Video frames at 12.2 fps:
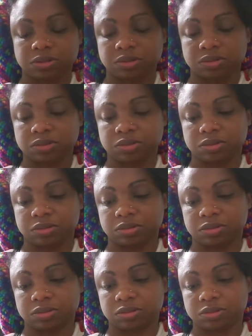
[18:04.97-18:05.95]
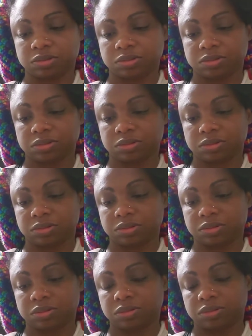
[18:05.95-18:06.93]

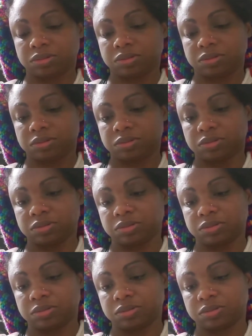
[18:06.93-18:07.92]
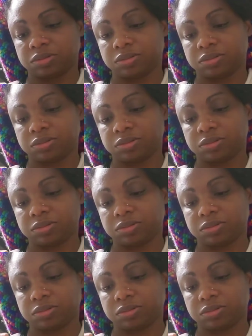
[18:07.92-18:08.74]
No one is speaking in this clip.